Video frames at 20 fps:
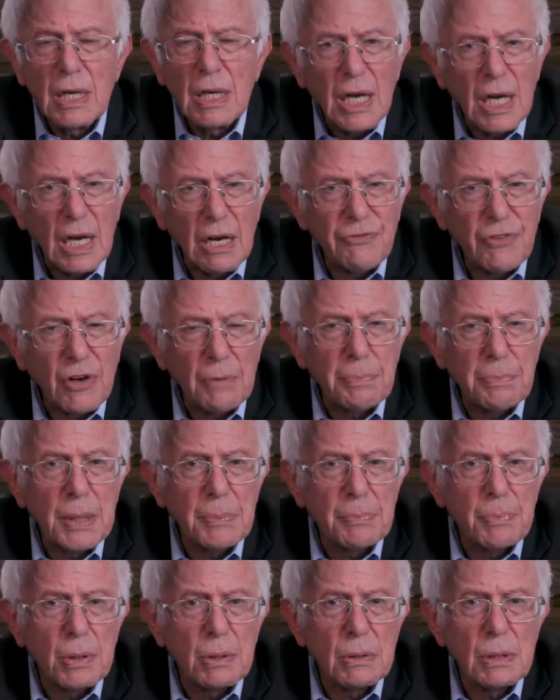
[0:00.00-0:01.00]
half our
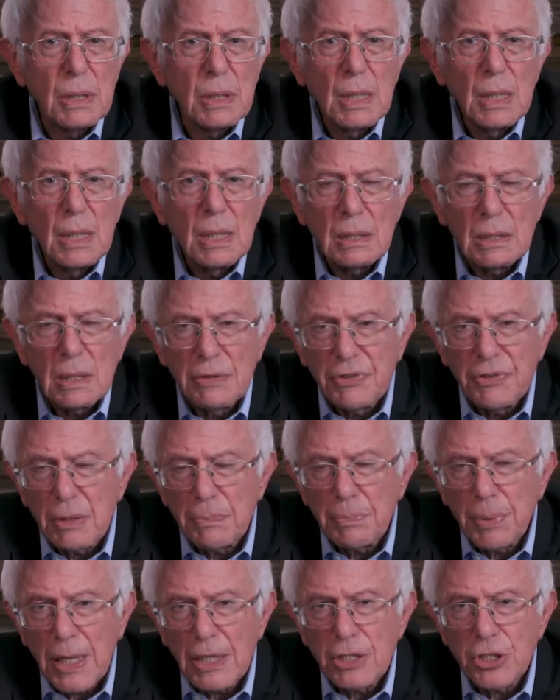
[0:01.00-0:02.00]
people
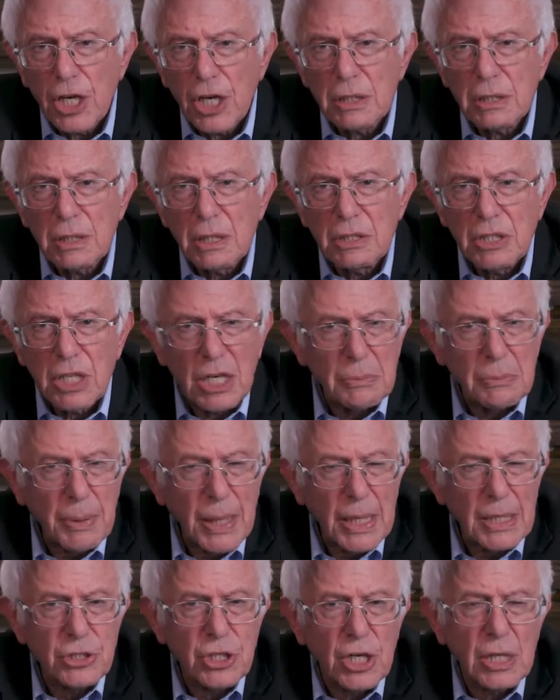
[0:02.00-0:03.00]
living paycheck to
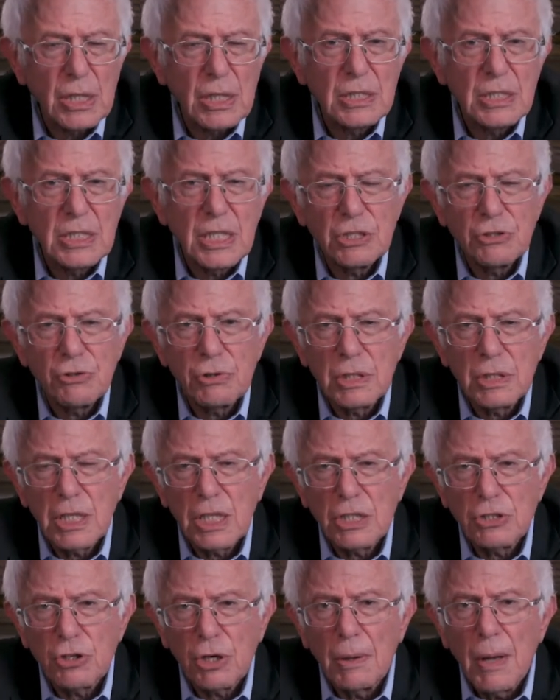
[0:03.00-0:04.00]
paycheck, et cetera, et
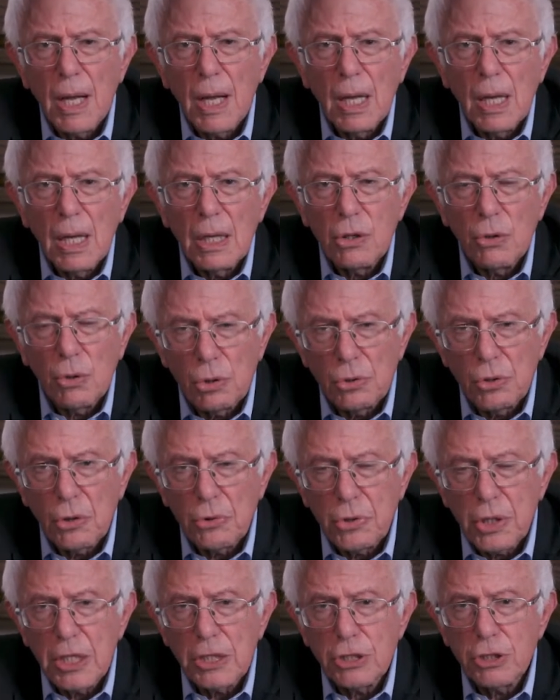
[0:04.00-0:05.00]
cetera. You all
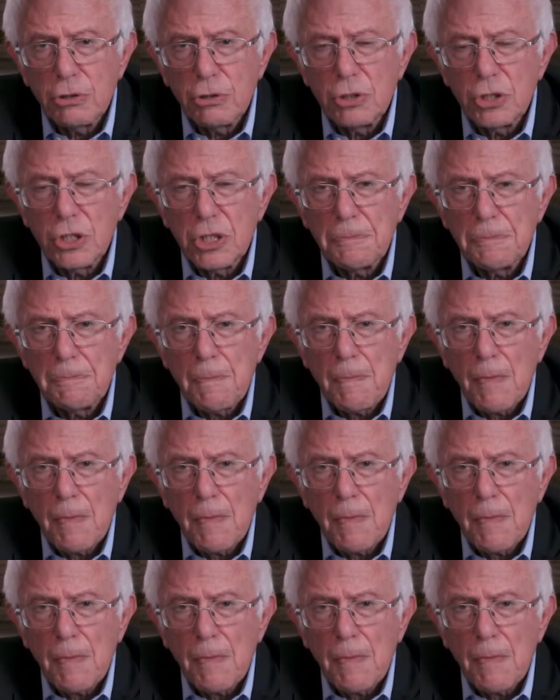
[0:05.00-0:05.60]
know the issues.